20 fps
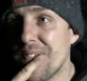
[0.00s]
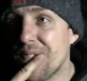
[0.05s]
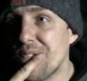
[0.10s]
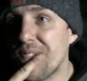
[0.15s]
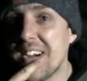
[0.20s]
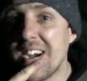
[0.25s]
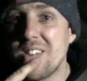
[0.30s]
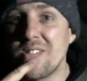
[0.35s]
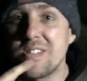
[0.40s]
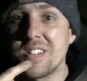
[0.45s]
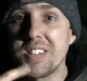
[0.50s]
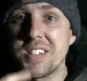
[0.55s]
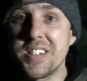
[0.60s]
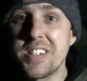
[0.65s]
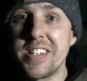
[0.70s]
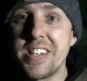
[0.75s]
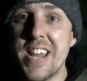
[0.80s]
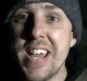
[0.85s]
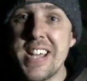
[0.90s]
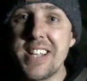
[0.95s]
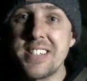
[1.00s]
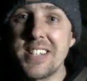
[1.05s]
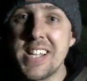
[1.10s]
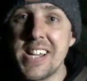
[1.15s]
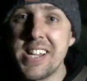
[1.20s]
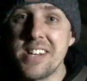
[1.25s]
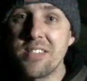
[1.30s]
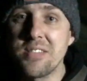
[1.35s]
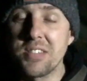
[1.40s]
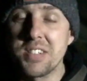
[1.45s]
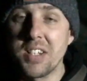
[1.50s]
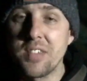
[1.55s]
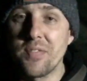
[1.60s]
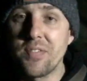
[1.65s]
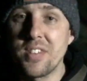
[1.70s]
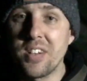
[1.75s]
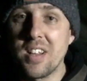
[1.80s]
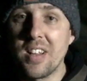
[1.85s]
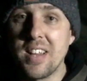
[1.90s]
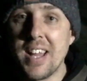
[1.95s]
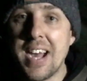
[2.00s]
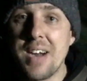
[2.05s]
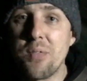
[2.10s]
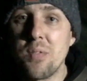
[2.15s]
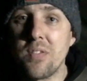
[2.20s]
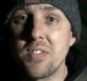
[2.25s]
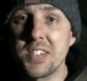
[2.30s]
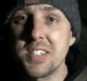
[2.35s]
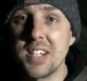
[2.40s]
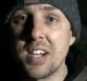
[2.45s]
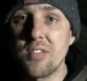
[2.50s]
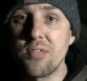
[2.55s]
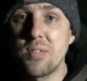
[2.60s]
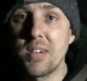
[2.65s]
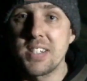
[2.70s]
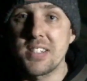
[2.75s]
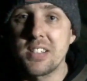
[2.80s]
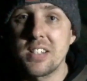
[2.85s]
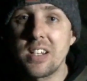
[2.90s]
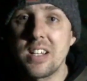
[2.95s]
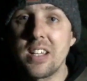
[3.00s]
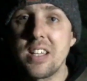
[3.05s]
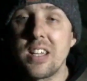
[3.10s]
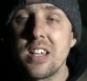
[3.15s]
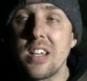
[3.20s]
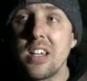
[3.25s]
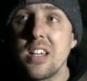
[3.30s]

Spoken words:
1,018 or something like that with a southwesterly.